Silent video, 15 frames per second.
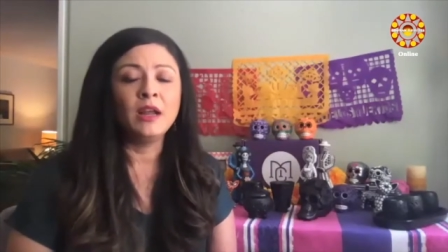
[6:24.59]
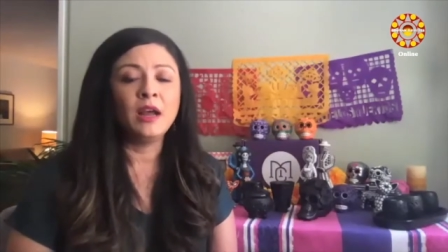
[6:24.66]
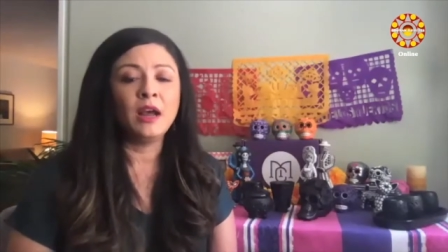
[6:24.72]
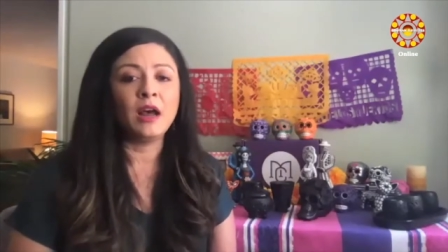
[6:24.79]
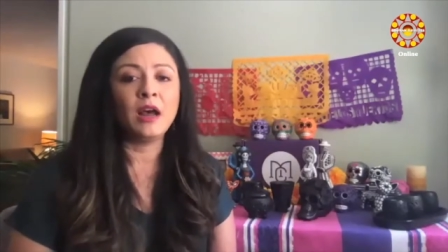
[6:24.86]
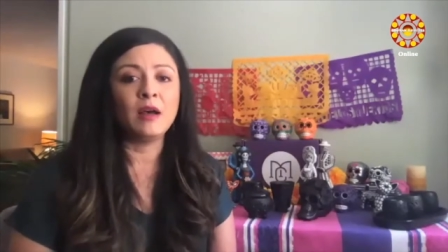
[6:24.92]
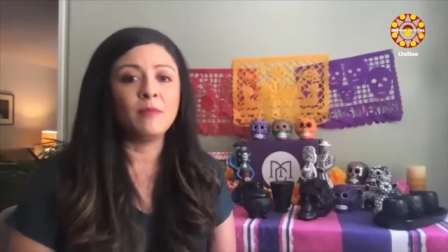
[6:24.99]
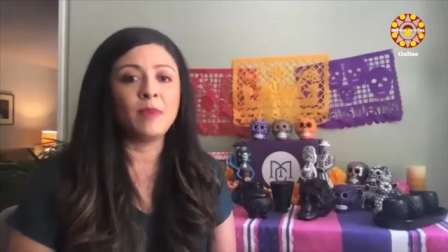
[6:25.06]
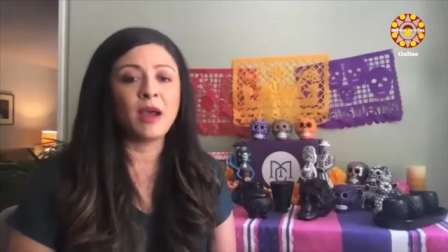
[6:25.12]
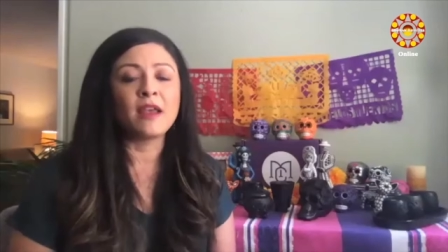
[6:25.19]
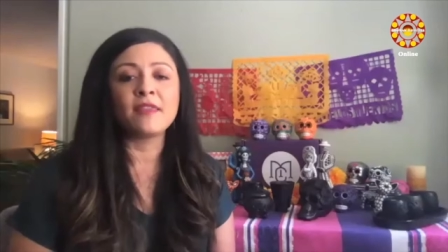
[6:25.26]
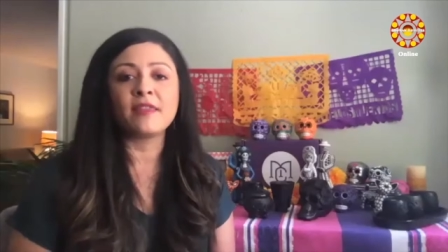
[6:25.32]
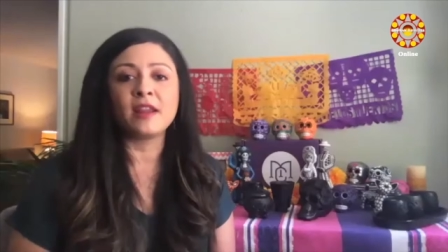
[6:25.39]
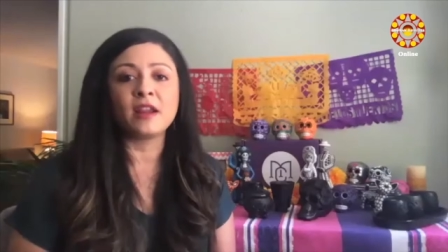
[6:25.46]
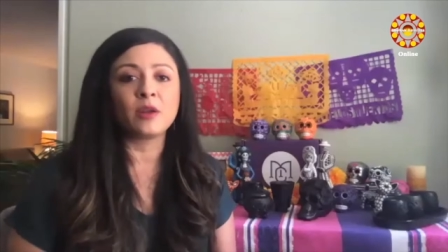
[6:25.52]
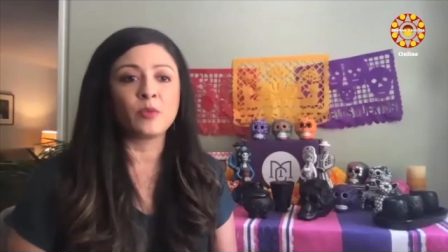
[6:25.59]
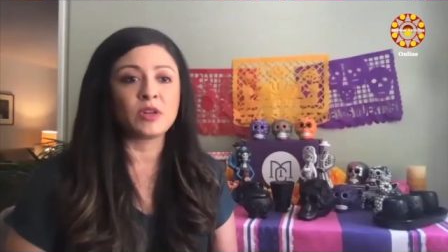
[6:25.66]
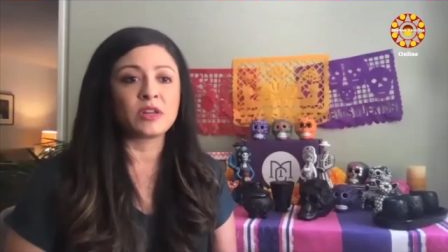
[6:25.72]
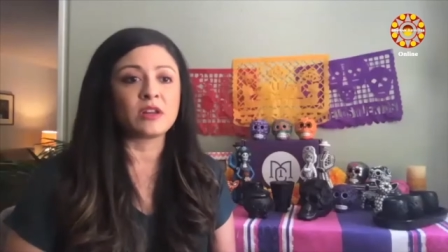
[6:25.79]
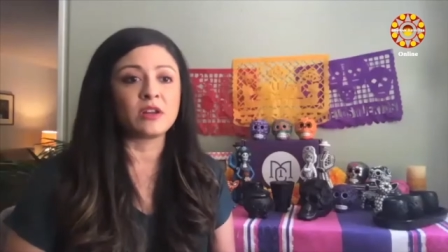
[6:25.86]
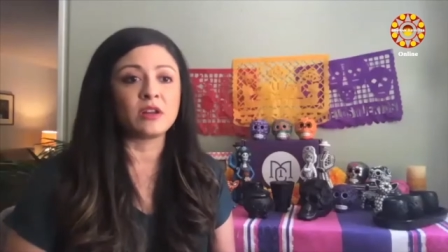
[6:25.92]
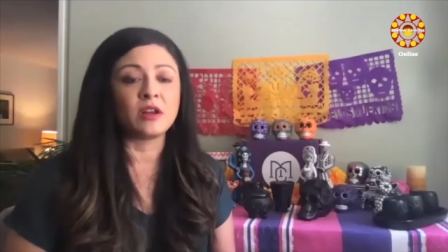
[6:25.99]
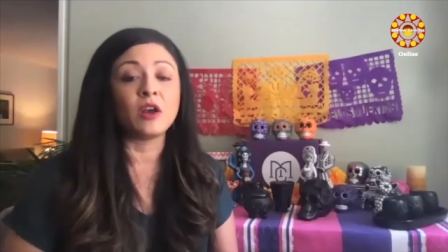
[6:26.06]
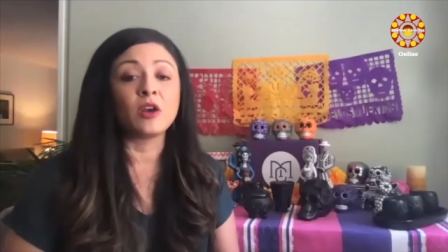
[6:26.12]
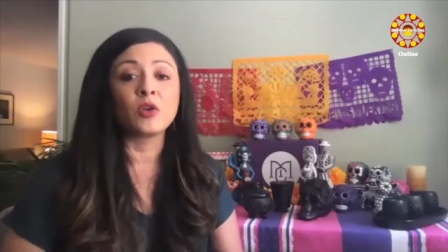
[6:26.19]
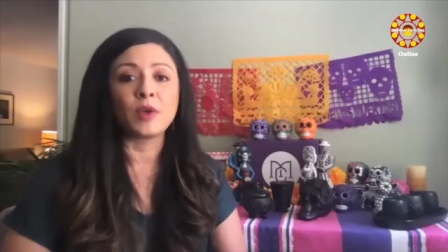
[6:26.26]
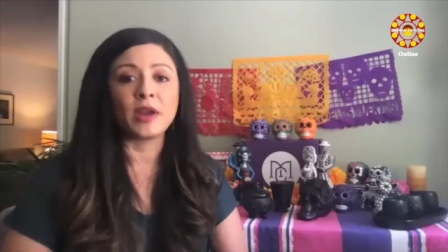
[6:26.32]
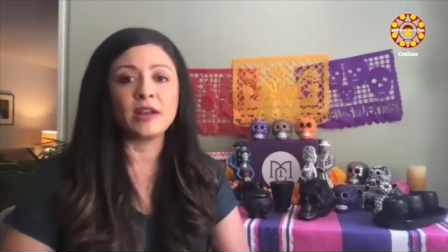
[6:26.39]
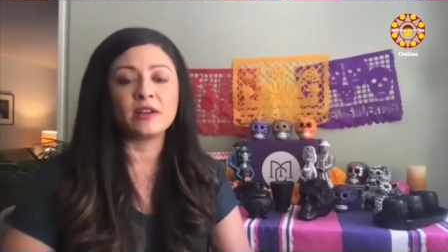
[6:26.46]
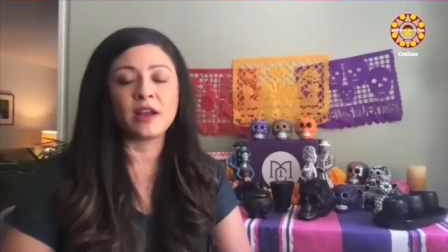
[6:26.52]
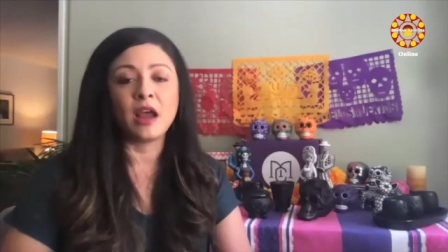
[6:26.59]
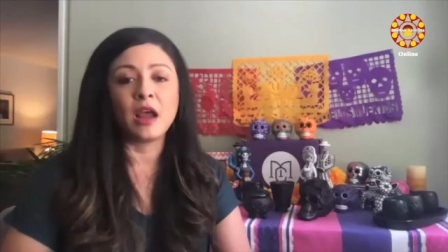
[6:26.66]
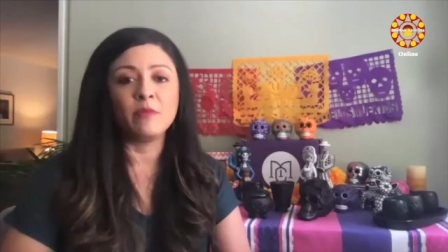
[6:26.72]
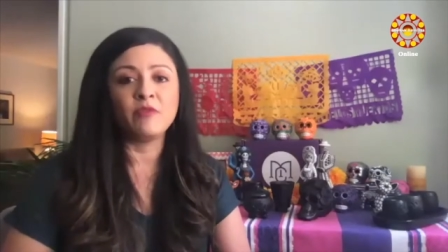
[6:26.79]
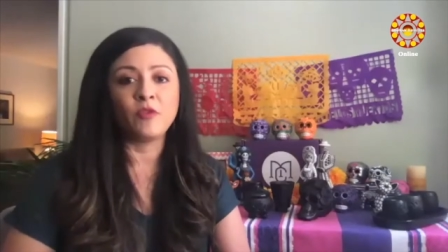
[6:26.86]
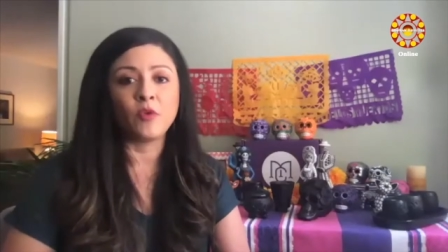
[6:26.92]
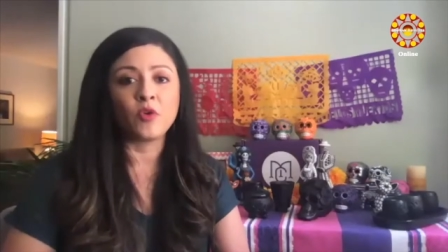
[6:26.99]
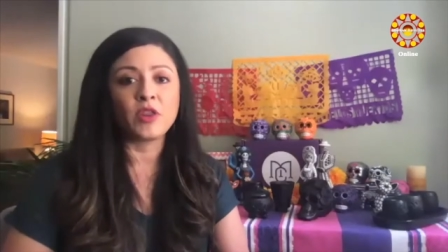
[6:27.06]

Um, I think it was a, a, great time for